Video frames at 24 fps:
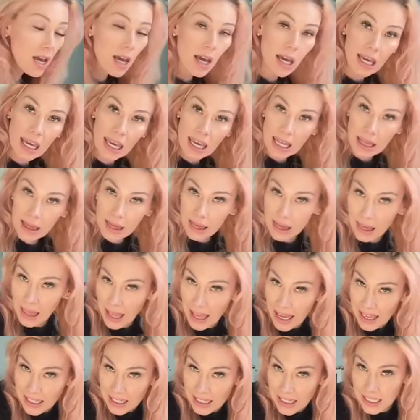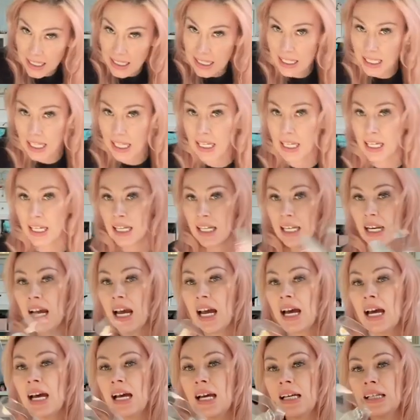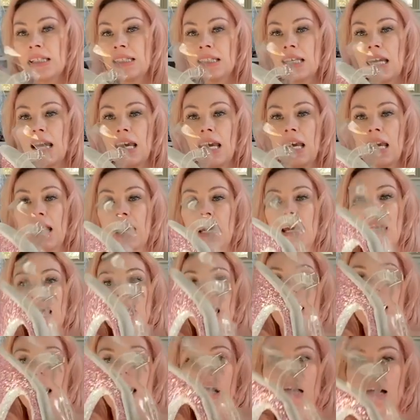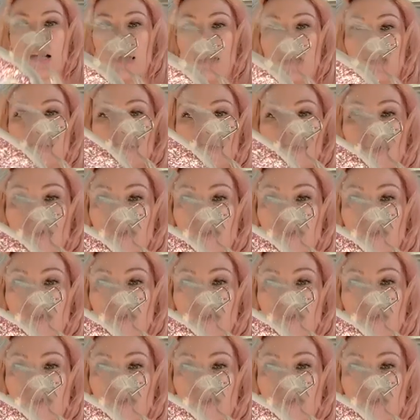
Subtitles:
unless it has a clear